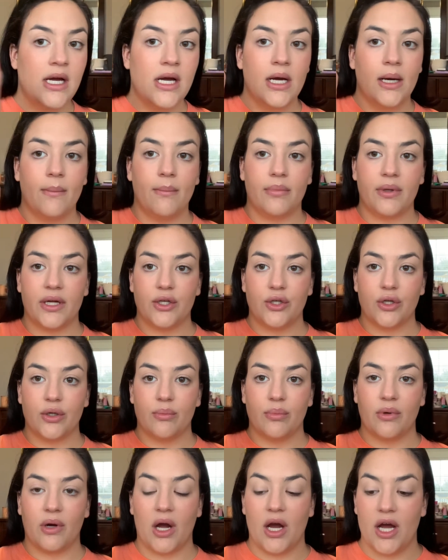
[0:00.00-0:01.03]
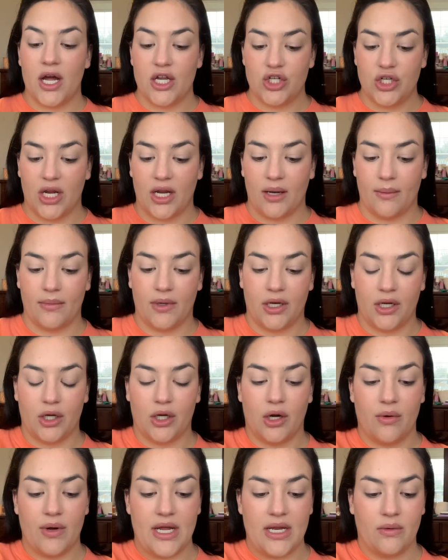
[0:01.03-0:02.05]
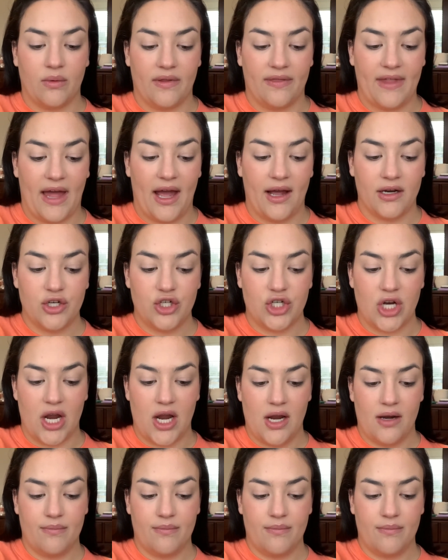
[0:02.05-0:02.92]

blender brush and I'm gonna go in with that shade.